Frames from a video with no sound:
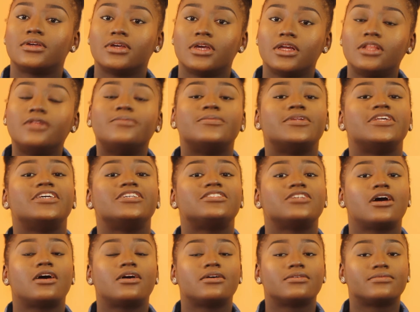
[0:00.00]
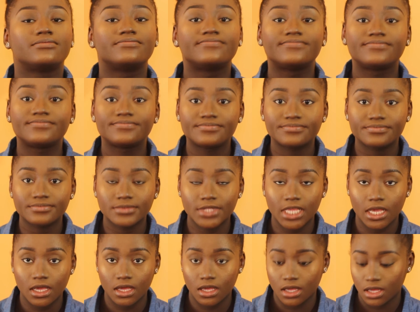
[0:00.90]
Illuminator.
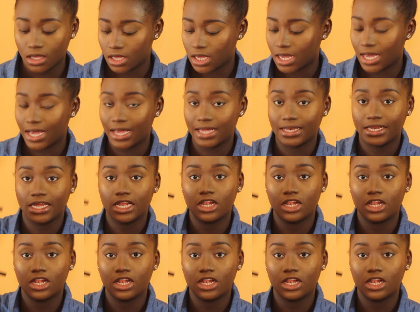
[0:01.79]
And